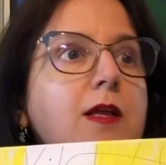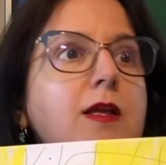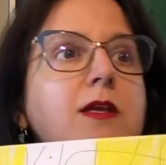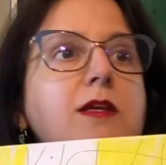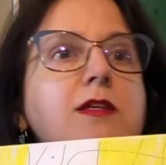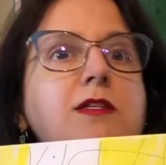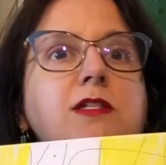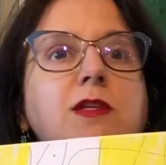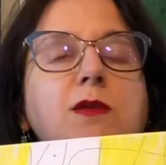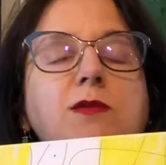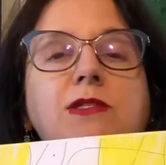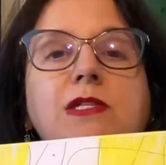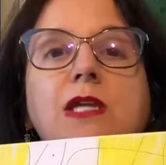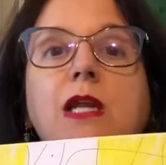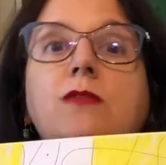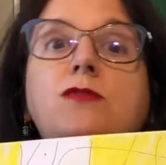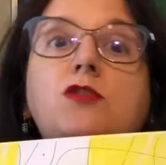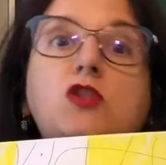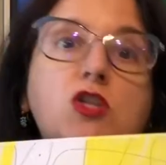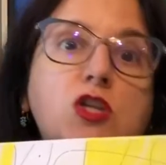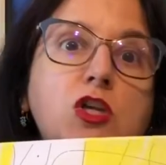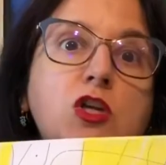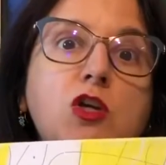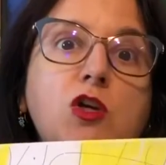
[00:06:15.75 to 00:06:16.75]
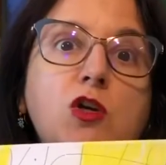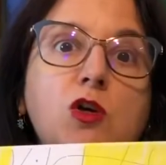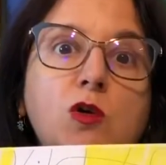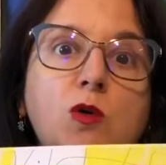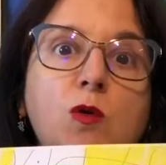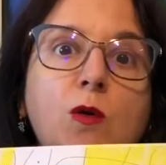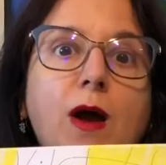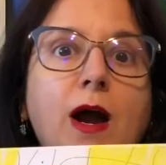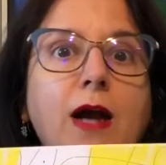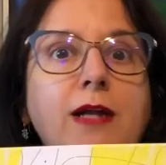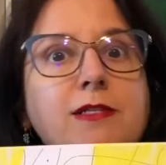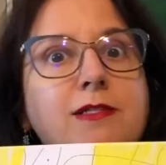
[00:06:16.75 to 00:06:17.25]
So instead of
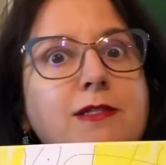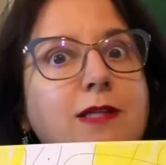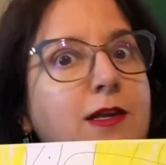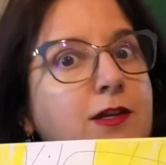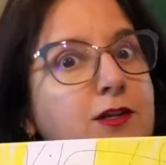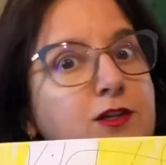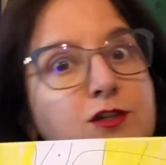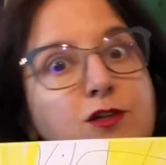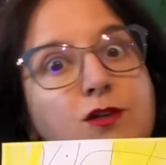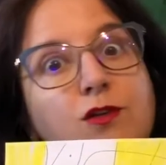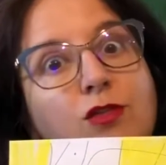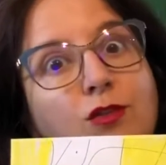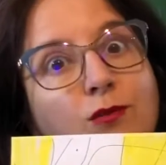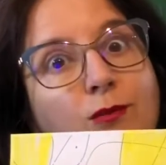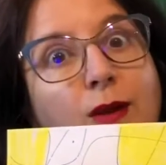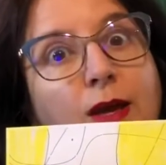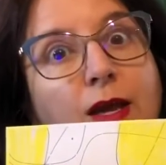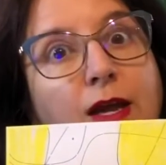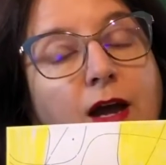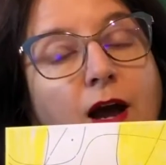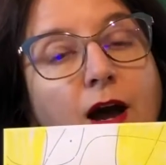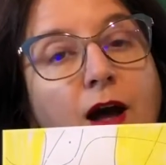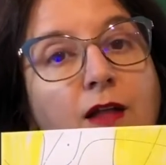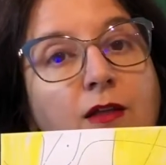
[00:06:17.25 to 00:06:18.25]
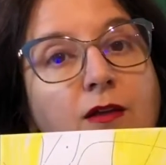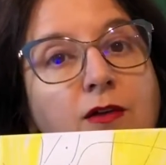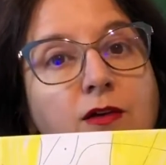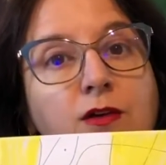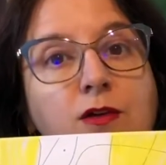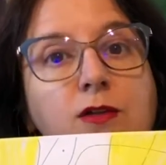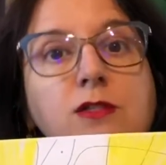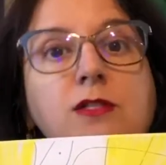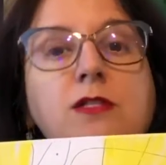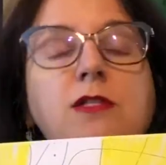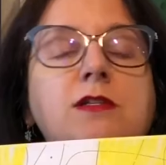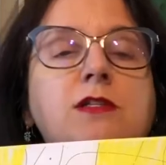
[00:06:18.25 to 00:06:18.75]
2, I decided to do 3
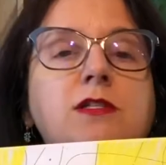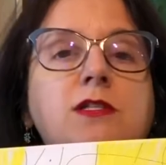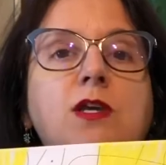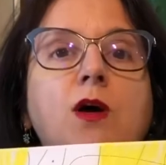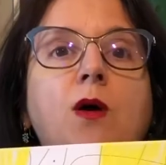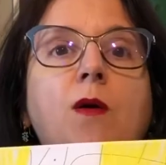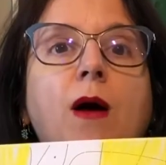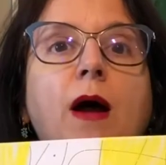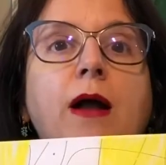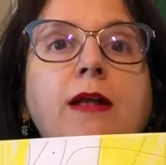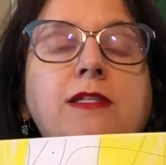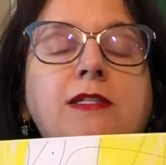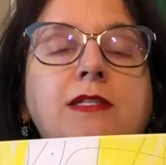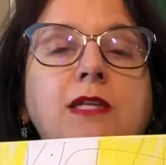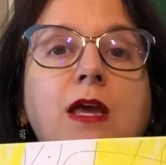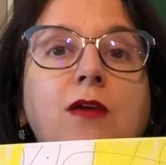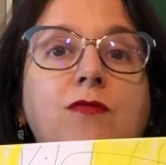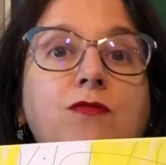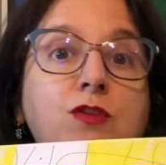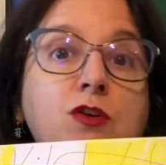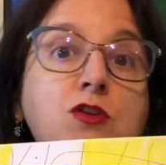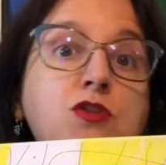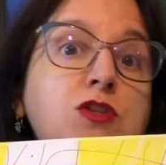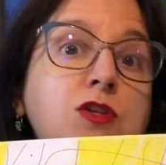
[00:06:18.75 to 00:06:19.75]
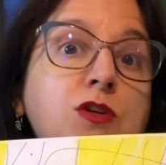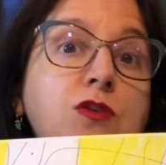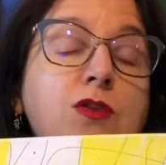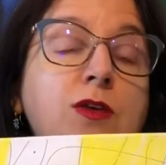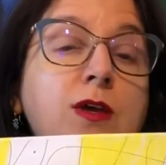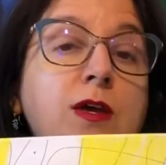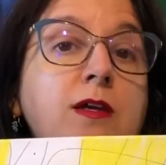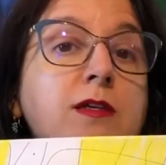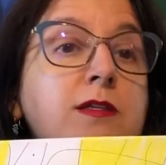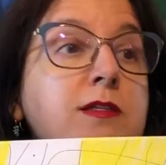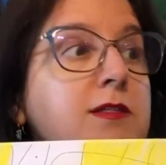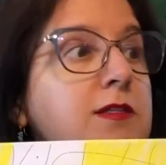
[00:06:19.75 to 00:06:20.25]
colors. So I'd say if you do
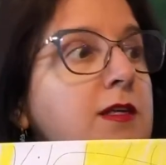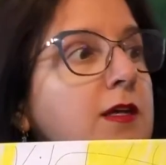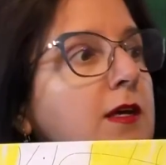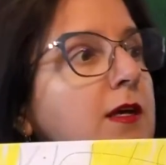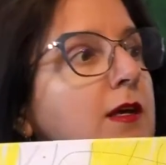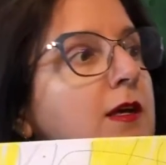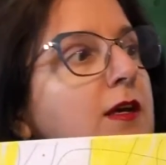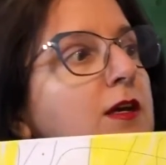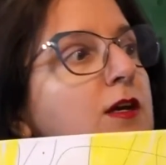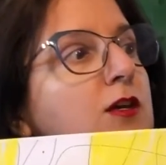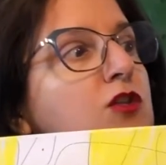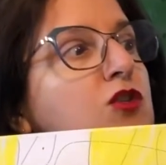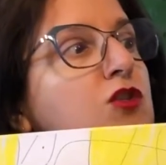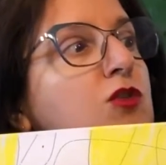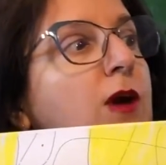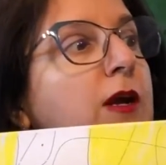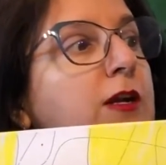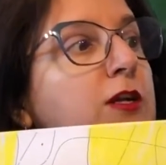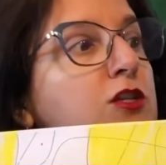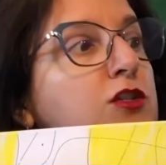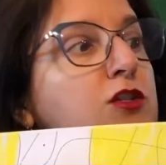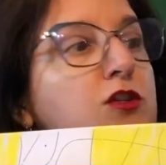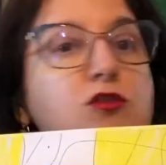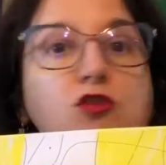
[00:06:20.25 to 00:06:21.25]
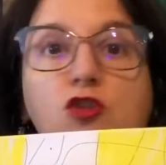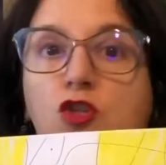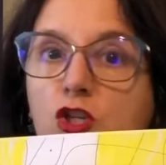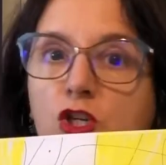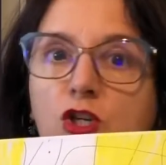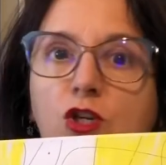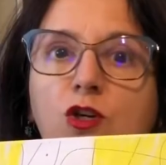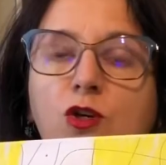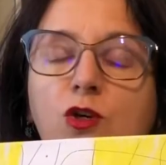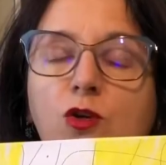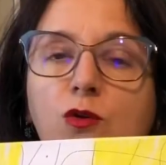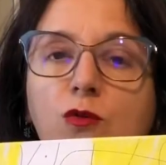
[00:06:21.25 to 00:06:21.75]
this, try to do
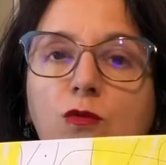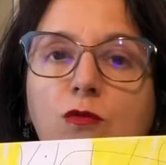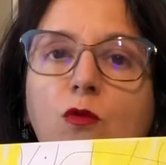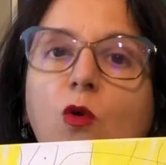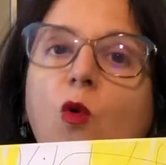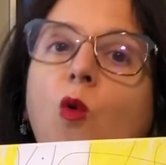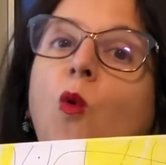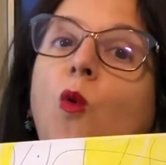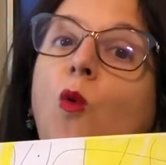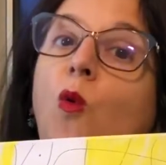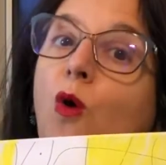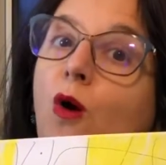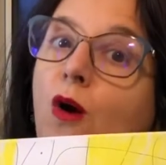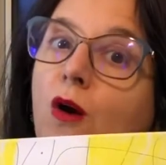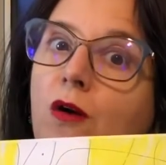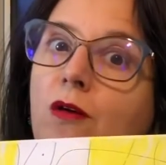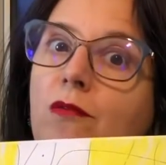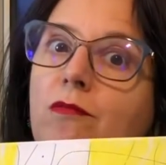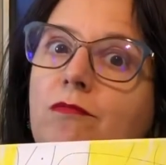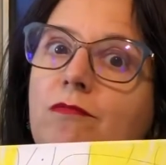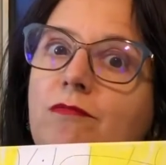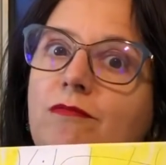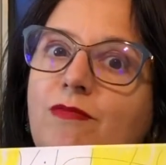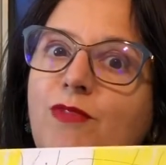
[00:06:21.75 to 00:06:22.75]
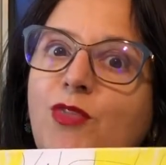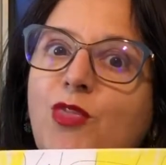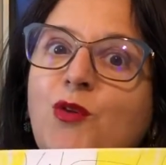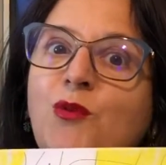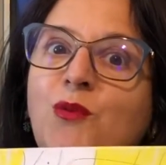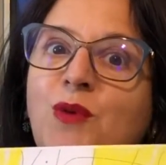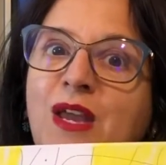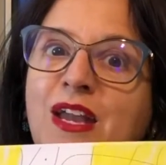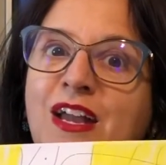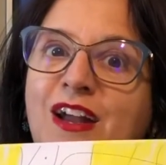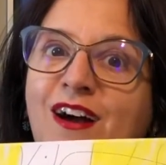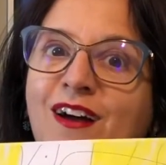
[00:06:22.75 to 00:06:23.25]
2 or
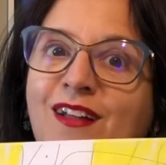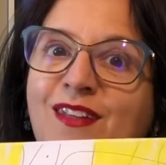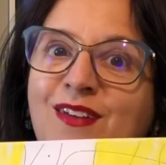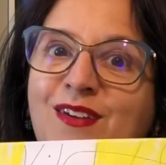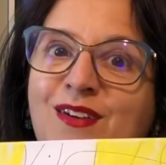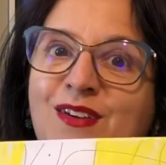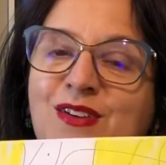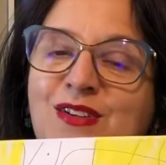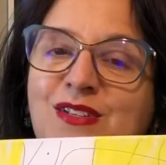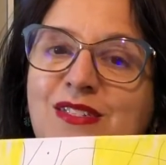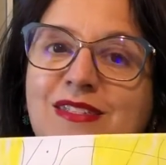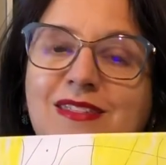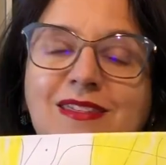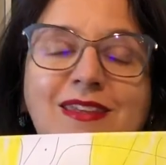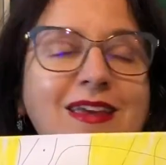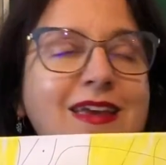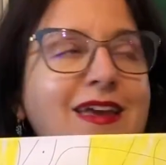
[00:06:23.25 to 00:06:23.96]
3 colors.